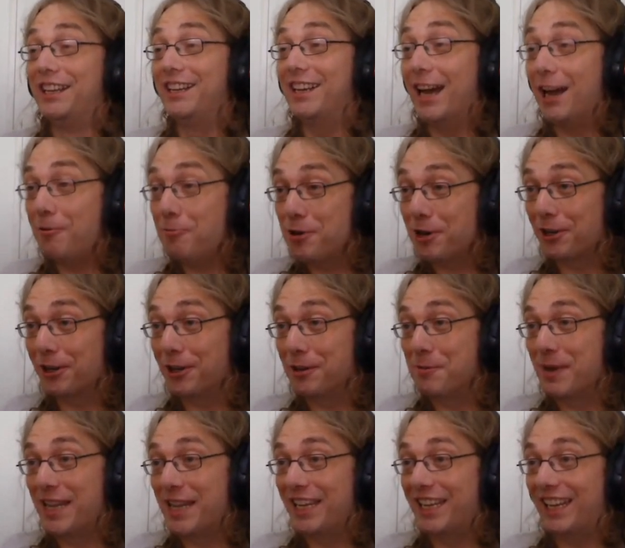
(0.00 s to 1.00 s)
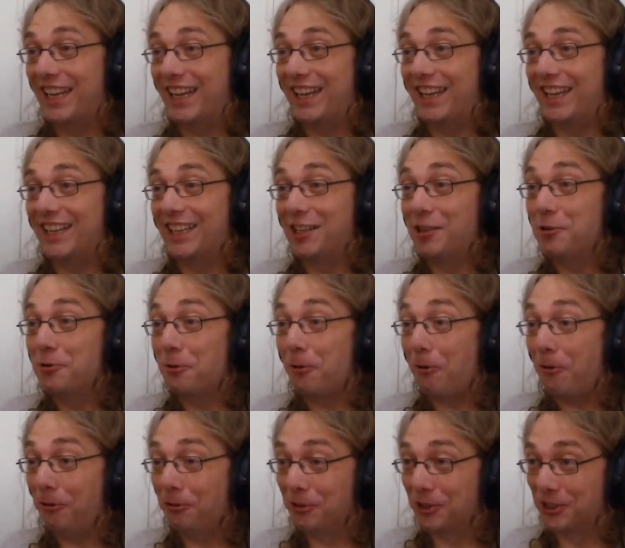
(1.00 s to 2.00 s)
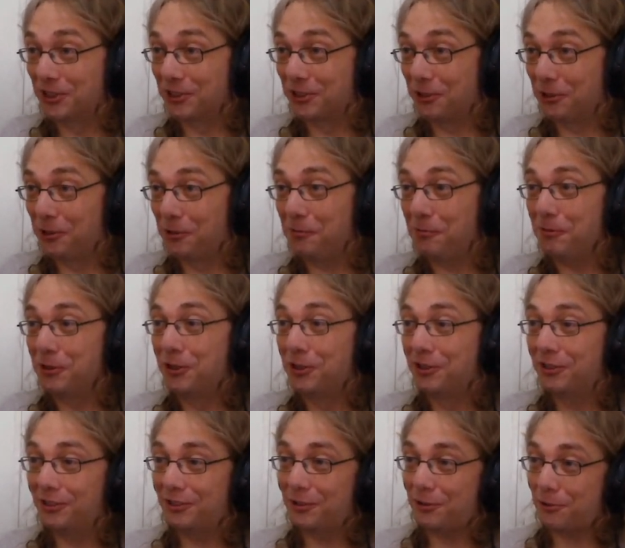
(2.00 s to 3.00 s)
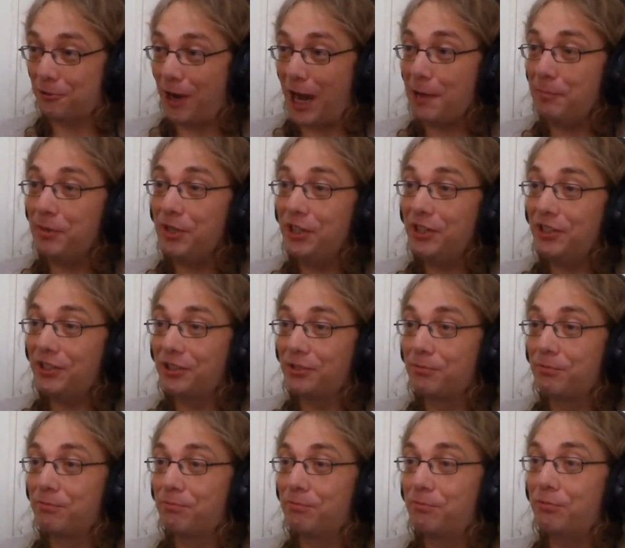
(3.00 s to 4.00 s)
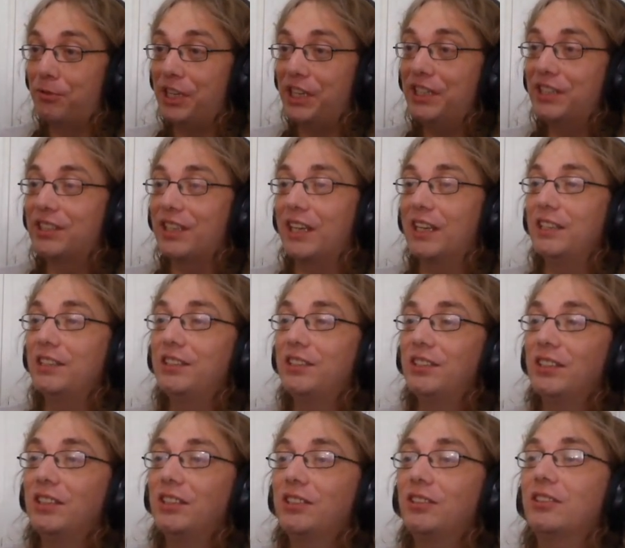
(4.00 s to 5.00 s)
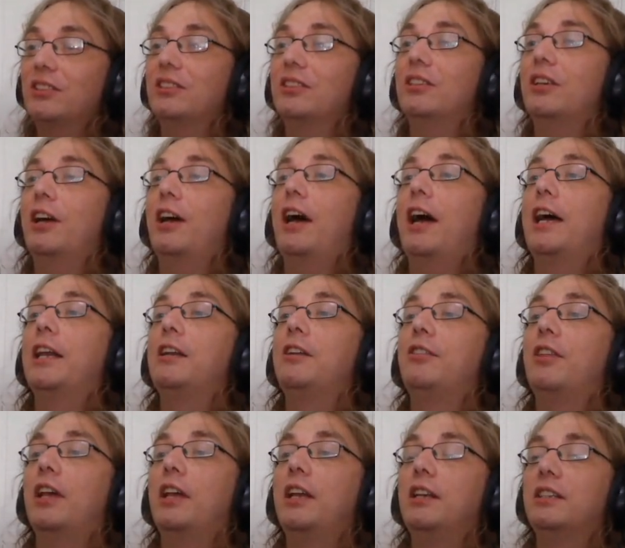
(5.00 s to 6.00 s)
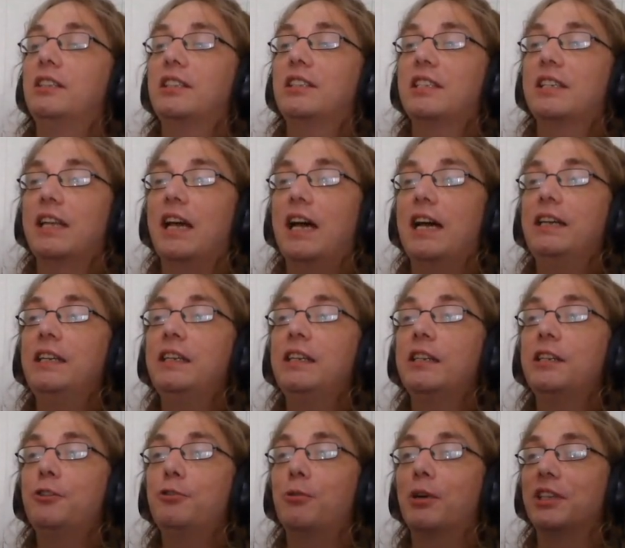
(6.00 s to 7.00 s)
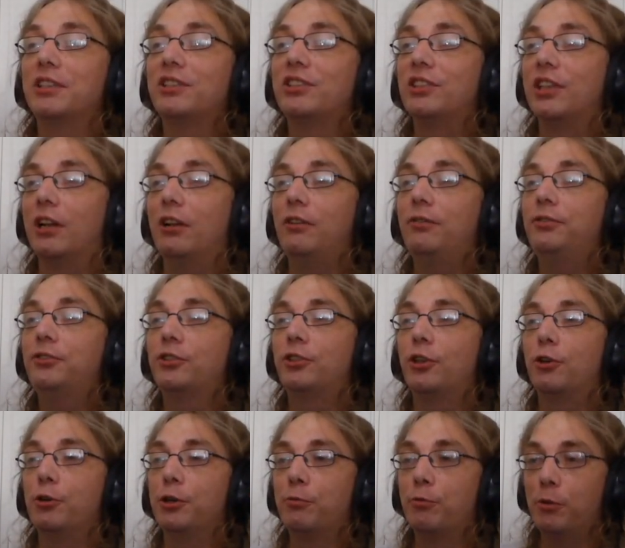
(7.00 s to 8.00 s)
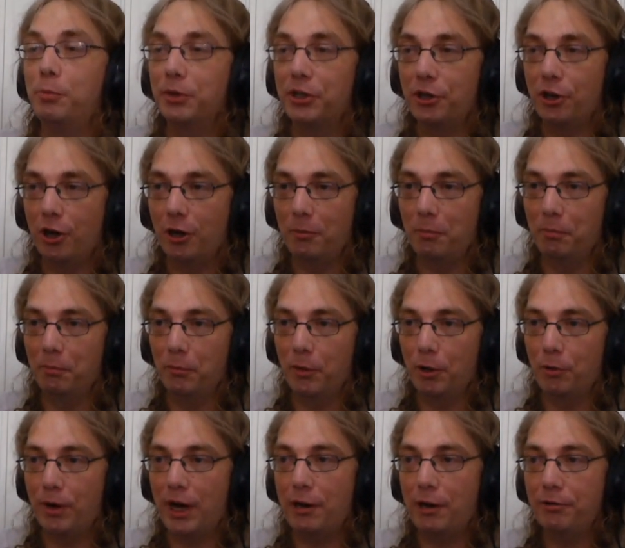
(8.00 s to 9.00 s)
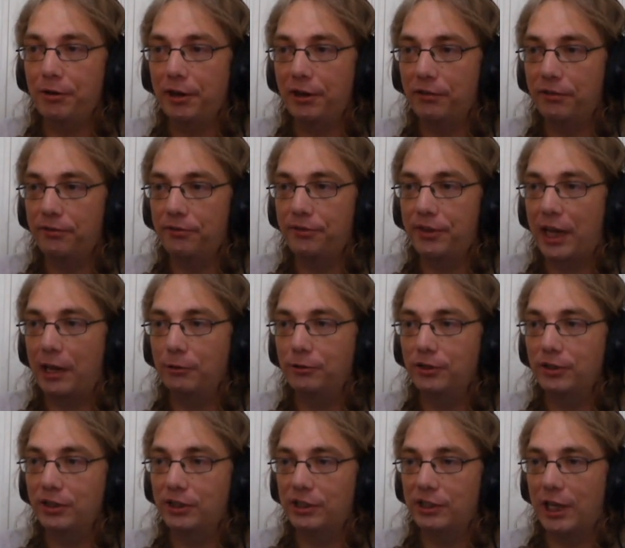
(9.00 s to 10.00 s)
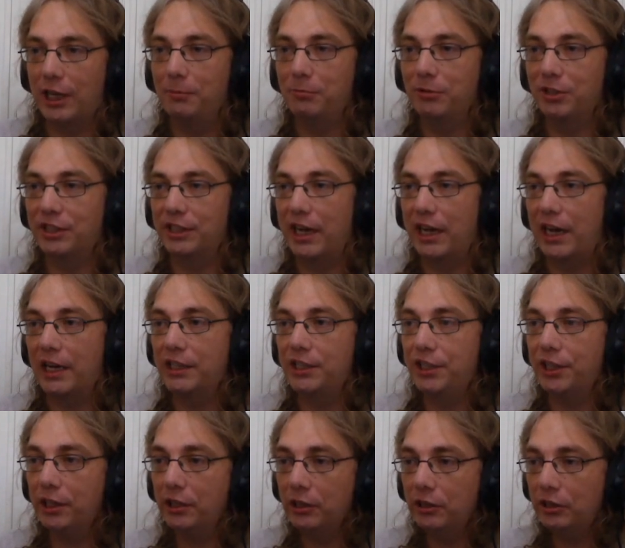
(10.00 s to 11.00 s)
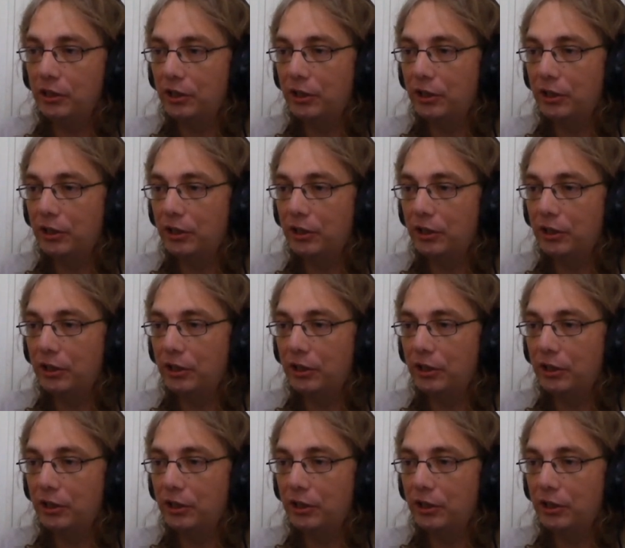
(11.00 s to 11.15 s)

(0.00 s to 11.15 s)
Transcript: Now we're going to make a door physical, grab it, resize it, and then slide it into ourselves so it will become around 1,000 times larger,